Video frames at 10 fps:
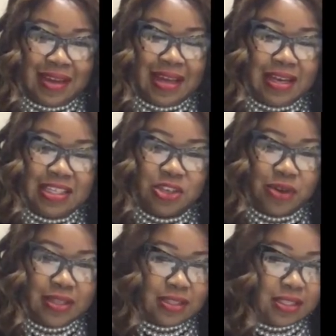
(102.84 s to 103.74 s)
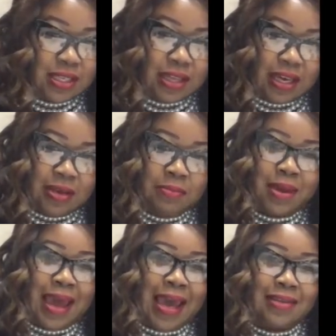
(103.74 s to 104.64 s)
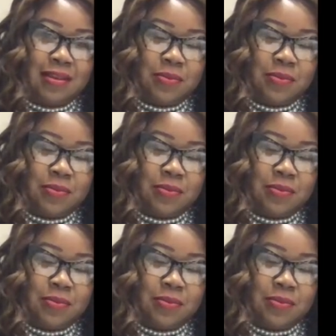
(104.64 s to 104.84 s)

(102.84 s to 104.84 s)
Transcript: And it's great to see the impact that